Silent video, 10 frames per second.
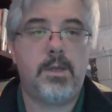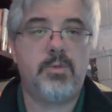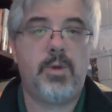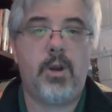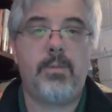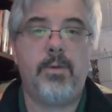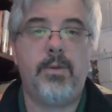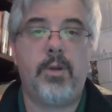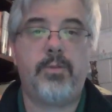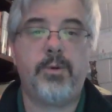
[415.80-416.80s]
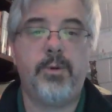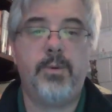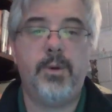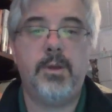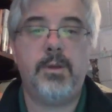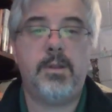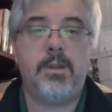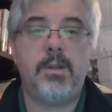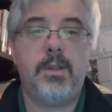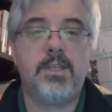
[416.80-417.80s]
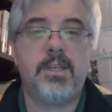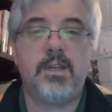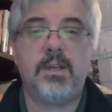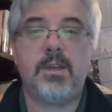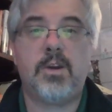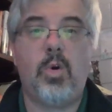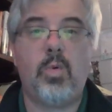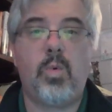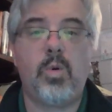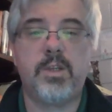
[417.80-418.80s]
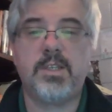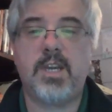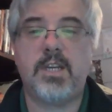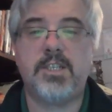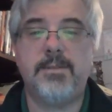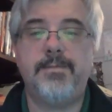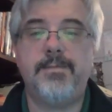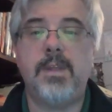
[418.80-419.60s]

because we are moving on through this Cold War discussion.